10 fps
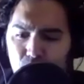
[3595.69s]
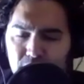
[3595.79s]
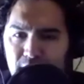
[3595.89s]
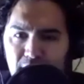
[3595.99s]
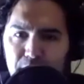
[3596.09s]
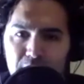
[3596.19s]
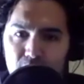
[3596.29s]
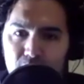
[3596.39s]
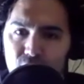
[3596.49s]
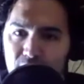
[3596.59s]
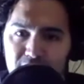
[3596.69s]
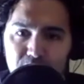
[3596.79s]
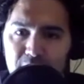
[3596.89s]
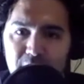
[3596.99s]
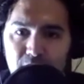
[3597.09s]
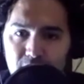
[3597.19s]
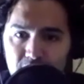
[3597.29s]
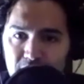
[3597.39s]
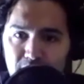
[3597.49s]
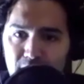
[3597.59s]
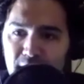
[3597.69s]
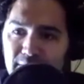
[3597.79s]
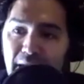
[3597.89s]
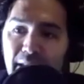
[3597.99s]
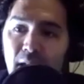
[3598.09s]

gay people or trans people or anything like that.